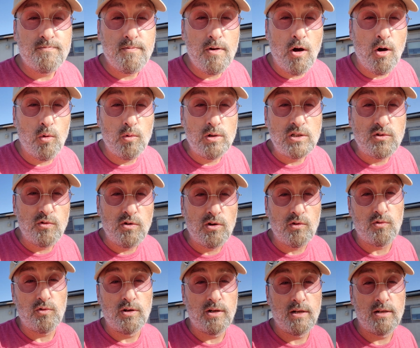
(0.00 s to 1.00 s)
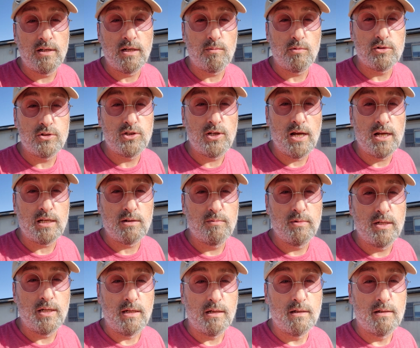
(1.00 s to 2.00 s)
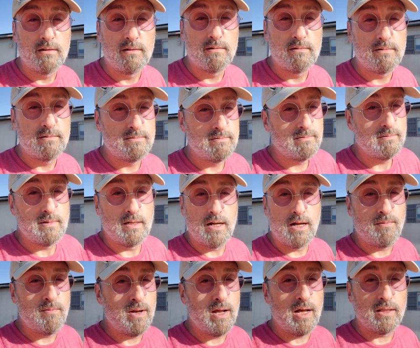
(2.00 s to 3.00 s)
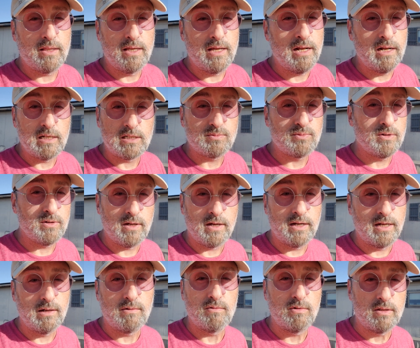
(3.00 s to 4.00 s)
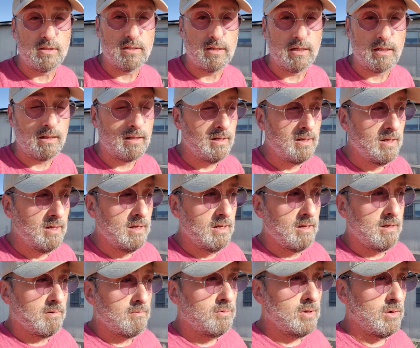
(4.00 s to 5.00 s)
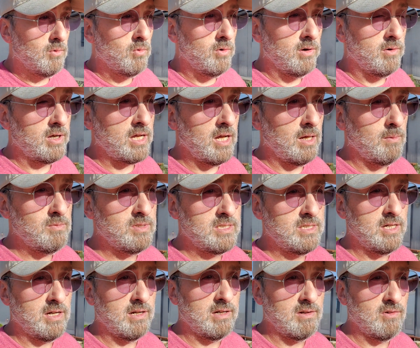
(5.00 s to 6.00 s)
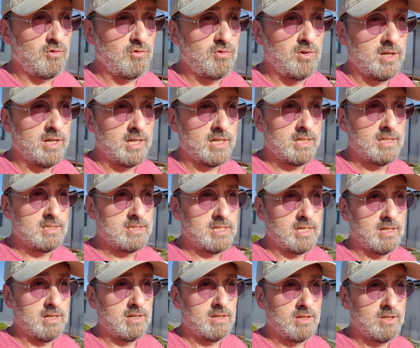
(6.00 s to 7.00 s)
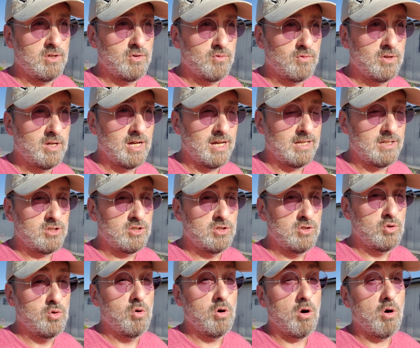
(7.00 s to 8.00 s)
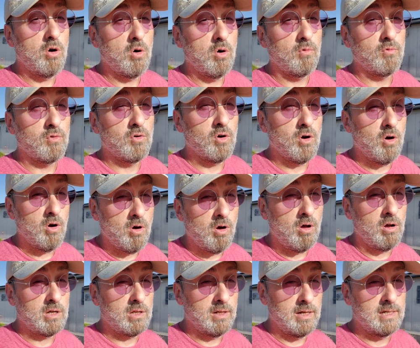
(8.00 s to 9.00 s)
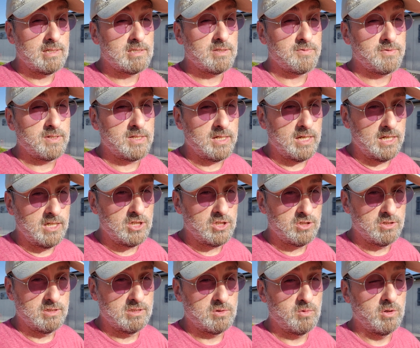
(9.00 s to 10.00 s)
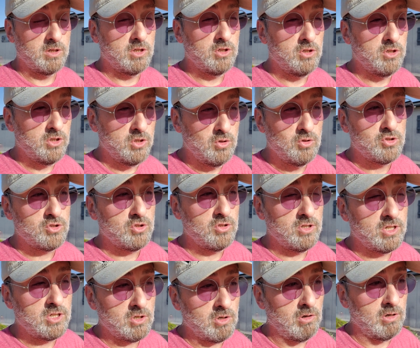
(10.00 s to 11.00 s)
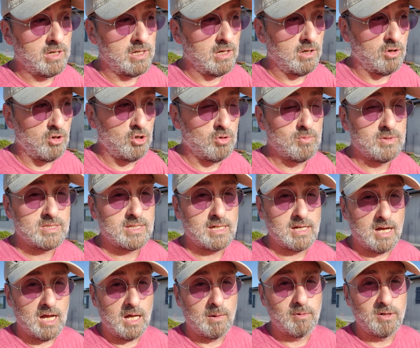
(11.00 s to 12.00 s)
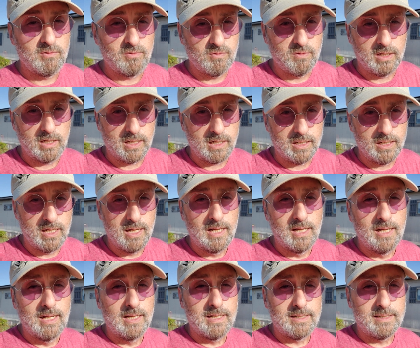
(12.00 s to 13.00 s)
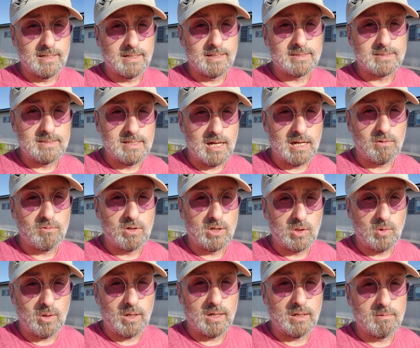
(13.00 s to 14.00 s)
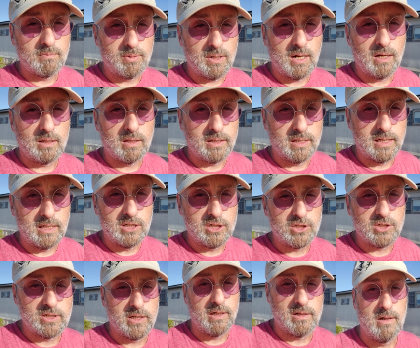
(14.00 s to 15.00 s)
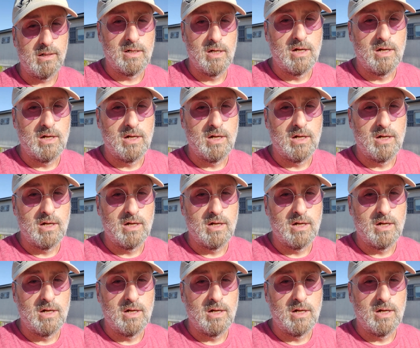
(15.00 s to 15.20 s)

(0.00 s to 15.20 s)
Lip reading: Always feel free to double check me. I'm not the expert on everything. But when it comes down to figs, you've got 2 overall classifications. What you're usually growing at home is a common fig. Does not require pollination.